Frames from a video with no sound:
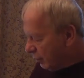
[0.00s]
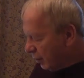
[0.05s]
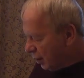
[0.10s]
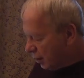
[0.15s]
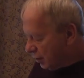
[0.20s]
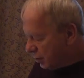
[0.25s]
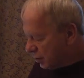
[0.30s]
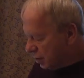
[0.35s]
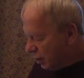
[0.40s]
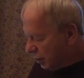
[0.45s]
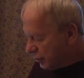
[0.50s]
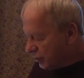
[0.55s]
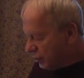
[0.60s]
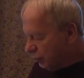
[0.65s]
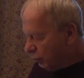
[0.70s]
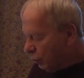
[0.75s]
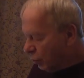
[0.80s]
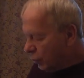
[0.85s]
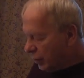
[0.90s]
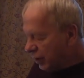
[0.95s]
There's lots
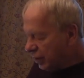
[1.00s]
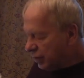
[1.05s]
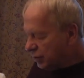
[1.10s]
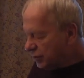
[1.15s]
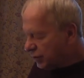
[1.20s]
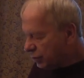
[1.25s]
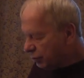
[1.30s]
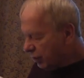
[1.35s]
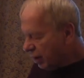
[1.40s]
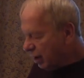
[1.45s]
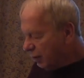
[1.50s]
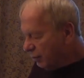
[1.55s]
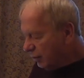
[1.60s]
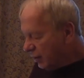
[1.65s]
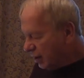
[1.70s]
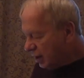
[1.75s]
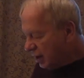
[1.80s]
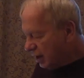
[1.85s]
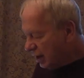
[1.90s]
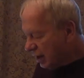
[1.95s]
of warnings throughout
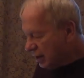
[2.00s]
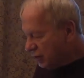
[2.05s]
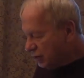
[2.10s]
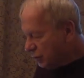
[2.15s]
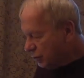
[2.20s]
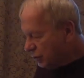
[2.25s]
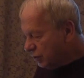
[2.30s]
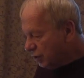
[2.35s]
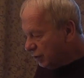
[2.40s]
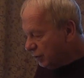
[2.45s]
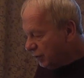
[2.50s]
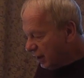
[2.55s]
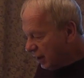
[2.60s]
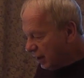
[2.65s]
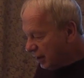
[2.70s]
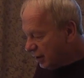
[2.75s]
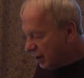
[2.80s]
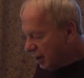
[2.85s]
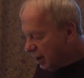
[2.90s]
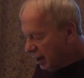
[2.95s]
that unless you do
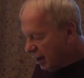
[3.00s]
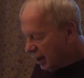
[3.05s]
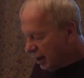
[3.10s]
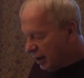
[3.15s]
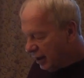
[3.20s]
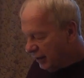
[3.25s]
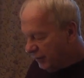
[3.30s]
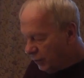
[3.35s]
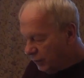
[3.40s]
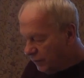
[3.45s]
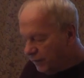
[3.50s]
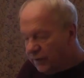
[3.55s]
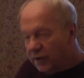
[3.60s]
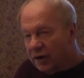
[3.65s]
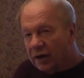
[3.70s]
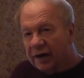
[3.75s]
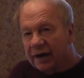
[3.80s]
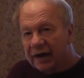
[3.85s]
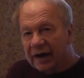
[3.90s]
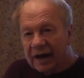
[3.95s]
that, and if you
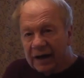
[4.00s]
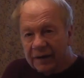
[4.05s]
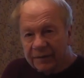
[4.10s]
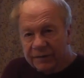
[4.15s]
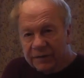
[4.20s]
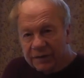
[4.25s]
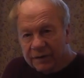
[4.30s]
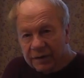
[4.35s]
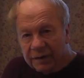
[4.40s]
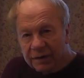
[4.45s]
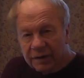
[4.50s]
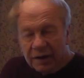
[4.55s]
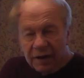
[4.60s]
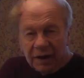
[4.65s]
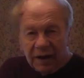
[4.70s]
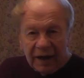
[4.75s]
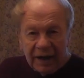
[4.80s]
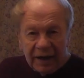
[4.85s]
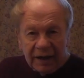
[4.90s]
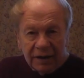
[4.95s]
fly after the
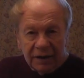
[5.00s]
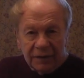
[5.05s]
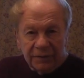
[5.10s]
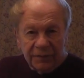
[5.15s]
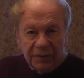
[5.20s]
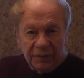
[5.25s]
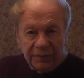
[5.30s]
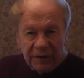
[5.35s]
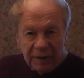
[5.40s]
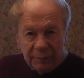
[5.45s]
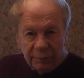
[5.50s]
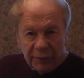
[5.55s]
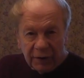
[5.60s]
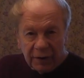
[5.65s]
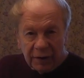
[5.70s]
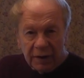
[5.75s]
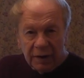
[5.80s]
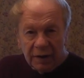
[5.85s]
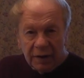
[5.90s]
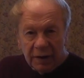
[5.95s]
end of
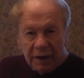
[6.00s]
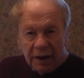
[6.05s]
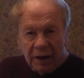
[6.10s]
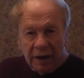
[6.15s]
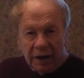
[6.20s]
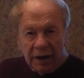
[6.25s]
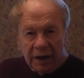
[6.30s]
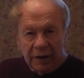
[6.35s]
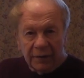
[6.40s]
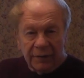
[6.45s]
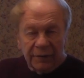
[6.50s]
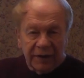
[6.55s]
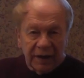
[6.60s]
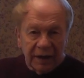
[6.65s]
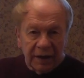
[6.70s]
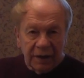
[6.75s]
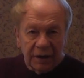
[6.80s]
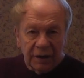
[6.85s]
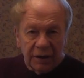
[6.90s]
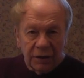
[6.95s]
November,
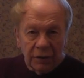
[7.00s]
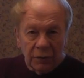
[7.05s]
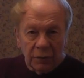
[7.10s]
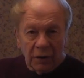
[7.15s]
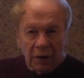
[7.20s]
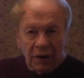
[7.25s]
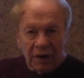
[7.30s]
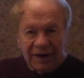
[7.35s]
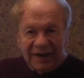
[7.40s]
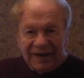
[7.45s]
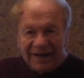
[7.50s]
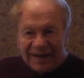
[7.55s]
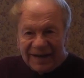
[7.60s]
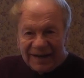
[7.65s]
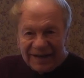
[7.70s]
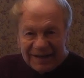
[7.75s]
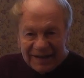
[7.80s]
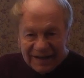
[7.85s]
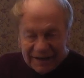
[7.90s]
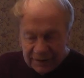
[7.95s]
then you're
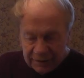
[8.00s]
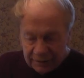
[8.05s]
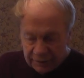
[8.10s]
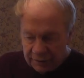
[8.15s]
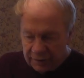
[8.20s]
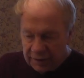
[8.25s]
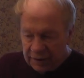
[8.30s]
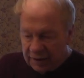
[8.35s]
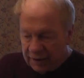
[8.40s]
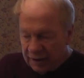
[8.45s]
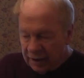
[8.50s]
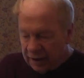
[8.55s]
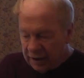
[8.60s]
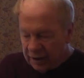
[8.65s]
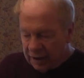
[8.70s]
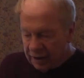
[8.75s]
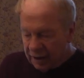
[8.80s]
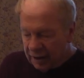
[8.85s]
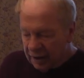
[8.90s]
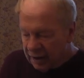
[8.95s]
illegal,
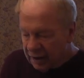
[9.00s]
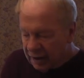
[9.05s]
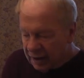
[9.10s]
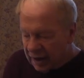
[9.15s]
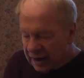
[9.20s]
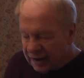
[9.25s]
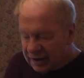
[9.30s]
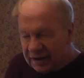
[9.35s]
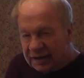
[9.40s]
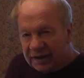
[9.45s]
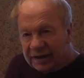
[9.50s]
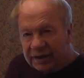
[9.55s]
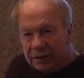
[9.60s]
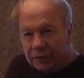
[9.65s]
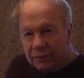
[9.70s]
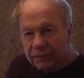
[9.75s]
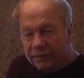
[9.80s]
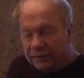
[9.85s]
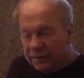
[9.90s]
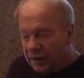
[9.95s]
an
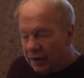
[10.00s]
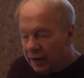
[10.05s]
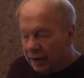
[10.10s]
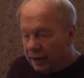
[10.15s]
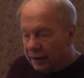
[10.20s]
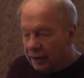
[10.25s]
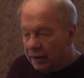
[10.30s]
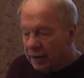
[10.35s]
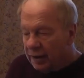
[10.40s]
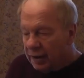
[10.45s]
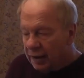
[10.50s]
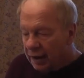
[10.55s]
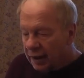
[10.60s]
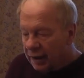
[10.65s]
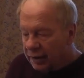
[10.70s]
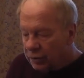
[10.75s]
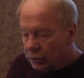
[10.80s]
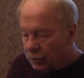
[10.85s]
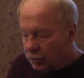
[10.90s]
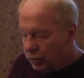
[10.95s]
illegal flyer,
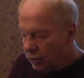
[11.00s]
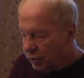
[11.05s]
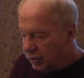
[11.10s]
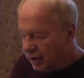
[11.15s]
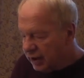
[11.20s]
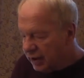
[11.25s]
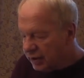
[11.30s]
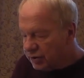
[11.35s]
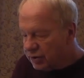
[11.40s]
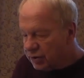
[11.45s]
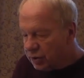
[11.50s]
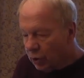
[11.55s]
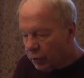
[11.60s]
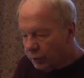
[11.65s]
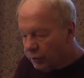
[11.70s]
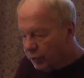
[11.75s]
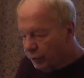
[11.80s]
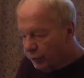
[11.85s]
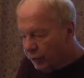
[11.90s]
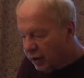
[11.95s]
and you could get
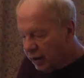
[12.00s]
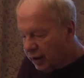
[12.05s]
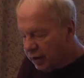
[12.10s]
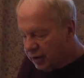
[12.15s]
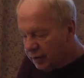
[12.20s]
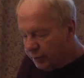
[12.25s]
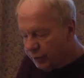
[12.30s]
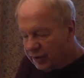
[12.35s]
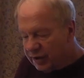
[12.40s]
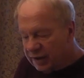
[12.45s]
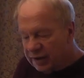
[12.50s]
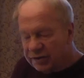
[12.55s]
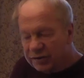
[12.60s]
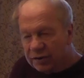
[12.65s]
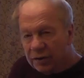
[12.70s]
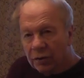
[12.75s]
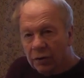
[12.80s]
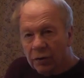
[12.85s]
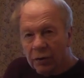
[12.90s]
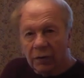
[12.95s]
stopped by the police
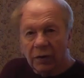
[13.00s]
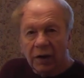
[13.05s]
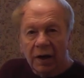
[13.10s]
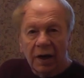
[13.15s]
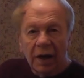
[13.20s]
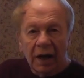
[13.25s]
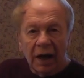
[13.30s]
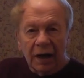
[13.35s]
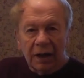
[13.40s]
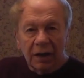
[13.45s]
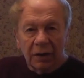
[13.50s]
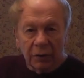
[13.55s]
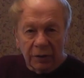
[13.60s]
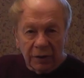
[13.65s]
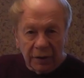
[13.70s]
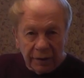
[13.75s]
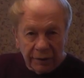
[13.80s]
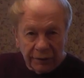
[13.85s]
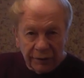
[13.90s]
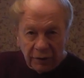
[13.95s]
or a
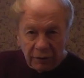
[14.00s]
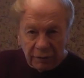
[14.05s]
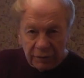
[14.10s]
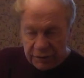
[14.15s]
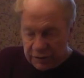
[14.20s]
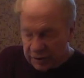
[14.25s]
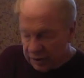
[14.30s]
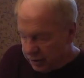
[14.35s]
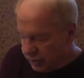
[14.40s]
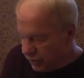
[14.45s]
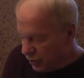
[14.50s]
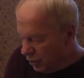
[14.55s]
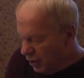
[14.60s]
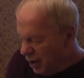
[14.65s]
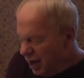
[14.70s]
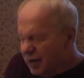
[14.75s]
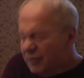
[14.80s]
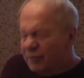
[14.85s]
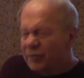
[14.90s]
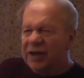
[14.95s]
local authority. So
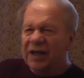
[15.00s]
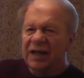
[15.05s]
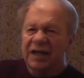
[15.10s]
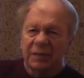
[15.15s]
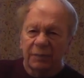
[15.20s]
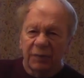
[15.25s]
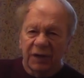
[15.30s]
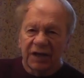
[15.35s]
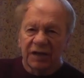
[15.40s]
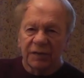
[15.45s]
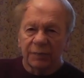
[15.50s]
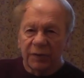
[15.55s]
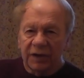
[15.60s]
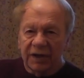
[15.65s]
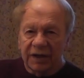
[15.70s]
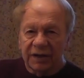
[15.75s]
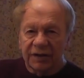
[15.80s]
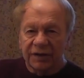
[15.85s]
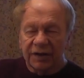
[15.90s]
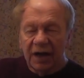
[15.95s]
please, please,
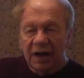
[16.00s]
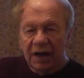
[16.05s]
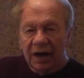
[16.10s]
please